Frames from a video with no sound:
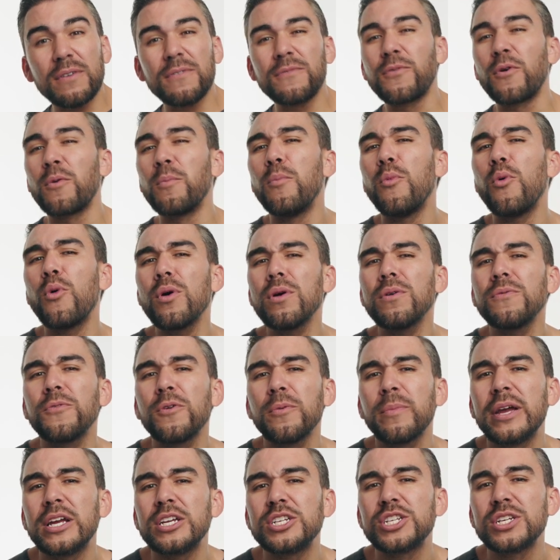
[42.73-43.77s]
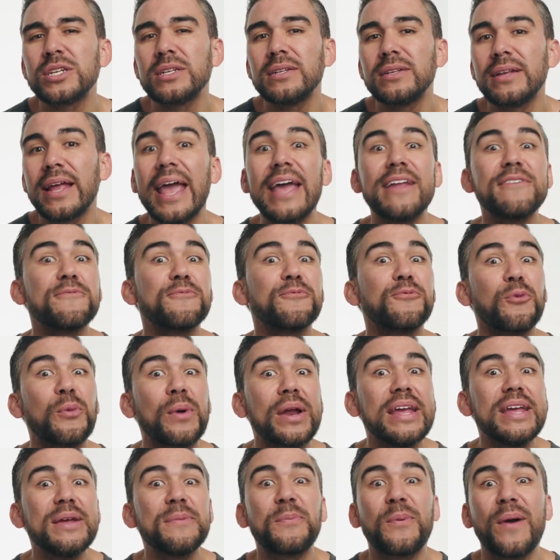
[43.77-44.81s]
for more information and
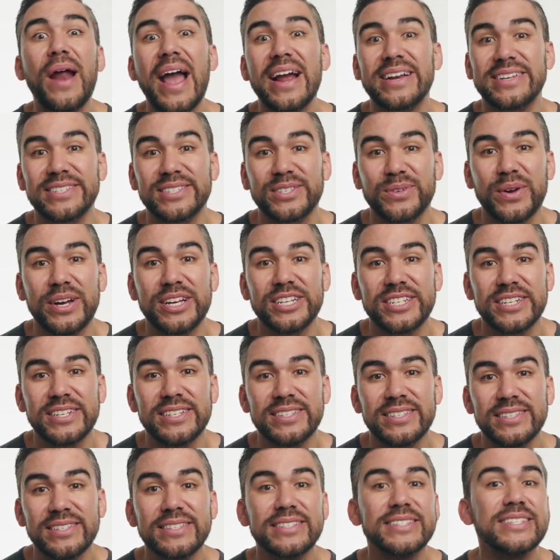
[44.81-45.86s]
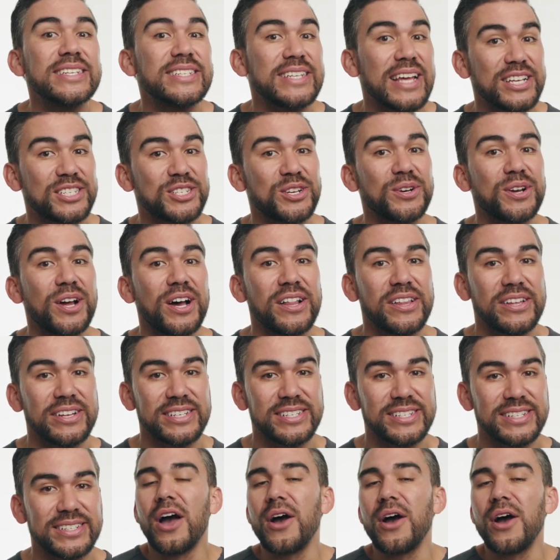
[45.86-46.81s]
free practice questions to test your knowledge.